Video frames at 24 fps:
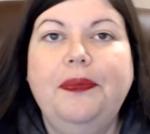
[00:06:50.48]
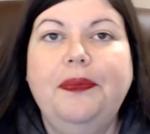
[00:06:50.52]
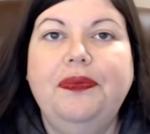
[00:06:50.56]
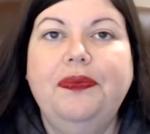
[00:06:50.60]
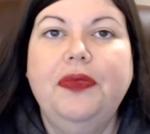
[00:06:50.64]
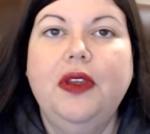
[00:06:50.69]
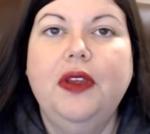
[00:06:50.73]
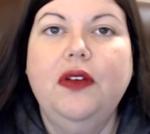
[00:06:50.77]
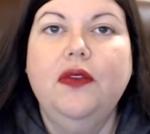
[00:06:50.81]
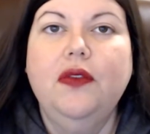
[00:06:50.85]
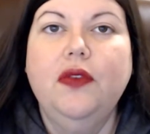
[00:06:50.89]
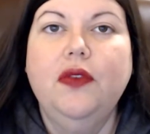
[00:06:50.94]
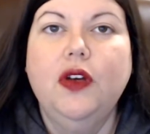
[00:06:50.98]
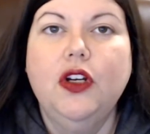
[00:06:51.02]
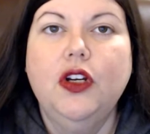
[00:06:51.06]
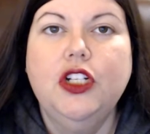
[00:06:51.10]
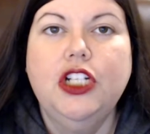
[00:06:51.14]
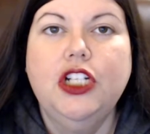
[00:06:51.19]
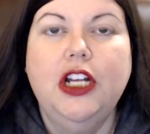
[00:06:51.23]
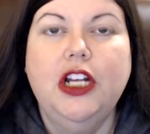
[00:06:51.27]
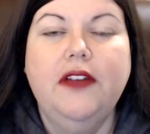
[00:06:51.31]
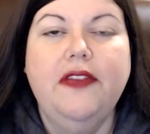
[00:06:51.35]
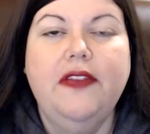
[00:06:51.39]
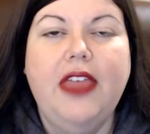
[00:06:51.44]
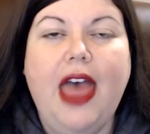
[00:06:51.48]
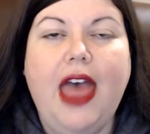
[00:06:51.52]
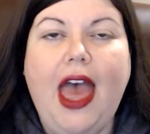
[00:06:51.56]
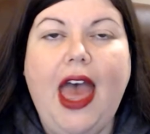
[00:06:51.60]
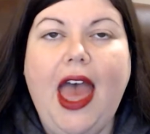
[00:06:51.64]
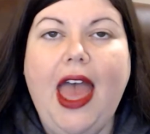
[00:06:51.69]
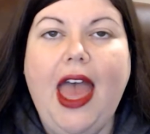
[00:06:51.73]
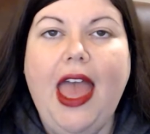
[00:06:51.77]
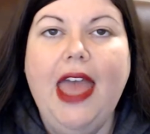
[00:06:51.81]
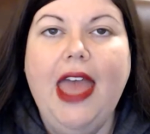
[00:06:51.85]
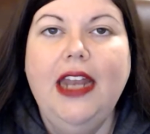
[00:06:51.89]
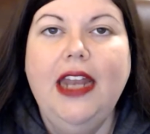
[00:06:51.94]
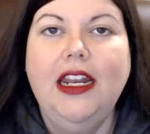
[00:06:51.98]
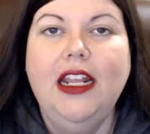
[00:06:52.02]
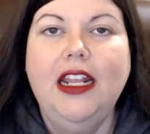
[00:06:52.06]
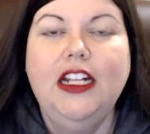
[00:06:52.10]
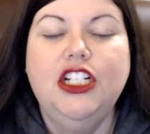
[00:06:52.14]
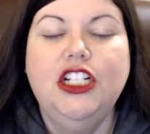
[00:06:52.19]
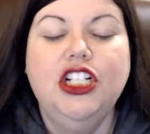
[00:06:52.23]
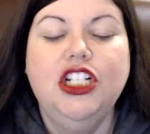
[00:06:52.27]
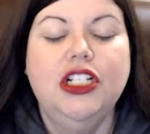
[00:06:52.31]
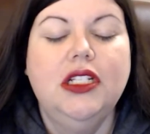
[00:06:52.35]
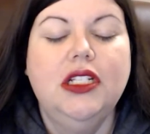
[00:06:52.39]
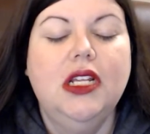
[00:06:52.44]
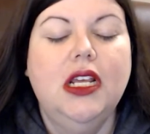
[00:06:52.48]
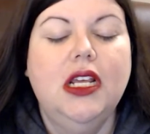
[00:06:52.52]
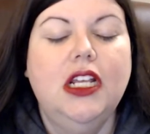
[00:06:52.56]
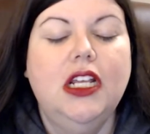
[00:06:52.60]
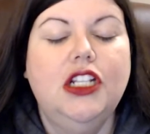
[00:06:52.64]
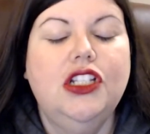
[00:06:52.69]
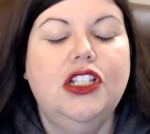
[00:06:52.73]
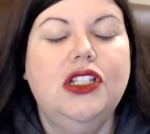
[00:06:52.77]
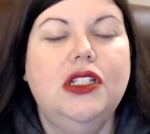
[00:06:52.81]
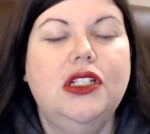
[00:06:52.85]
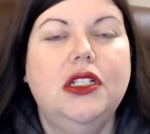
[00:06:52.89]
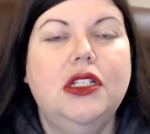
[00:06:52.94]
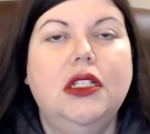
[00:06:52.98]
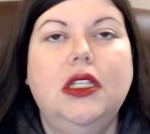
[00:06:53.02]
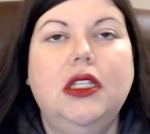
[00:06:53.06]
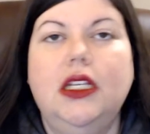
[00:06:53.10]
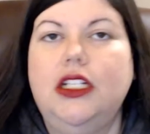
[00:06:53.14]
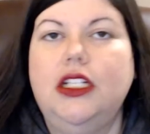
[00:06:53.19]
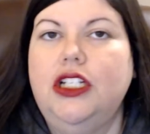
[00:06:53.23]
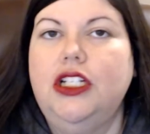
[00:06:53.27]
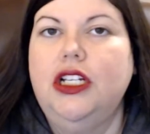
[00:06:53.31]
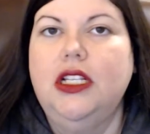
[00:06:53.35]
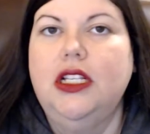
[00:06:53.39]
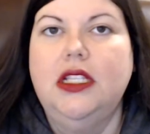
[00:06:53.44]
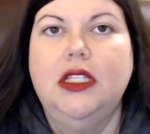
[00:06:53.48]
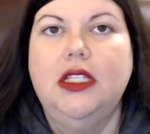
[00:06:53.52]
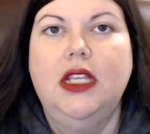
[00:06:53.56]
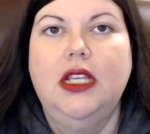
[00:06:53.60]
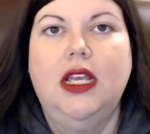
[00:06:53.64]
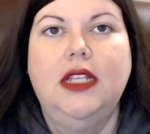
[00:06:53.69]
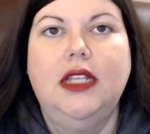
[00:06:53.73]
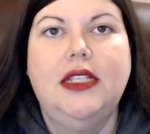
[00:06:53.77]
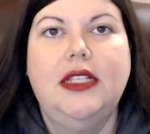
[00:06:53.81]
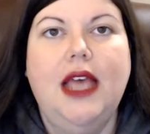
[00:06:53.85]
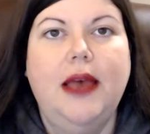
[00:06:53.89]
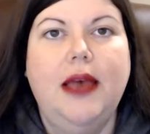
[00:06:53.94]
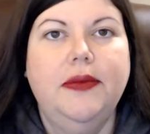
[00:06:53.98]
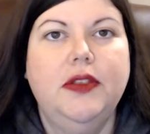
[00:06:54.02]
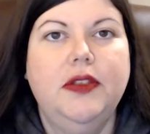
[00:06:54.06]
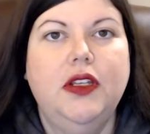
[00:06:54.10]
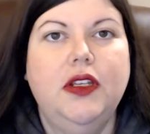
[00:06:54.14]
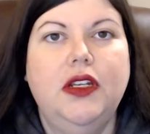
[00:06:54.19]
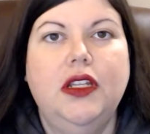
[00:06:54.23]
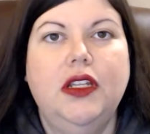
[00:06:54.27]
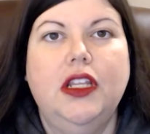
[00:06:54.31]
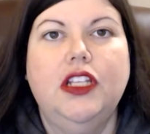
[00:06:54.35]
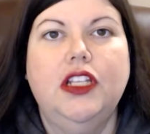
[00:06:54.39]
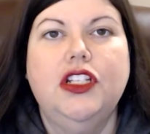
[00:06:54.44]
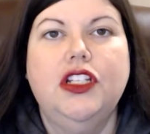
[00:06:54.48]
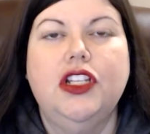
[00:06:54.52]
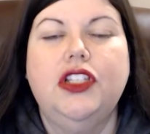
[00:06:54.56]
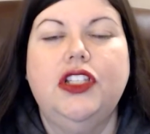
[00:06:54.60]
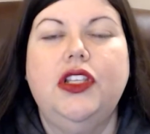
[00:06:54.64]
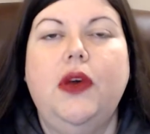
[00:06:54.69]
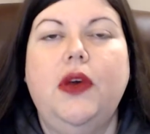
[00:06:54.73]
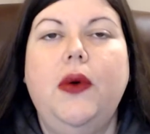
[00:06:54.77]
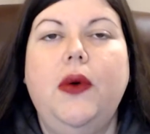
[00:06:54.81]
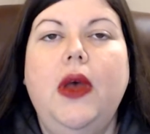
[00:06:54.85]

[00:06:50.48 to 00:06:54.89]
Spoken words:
version of that, and it's delicious. It's absolutely delicious. So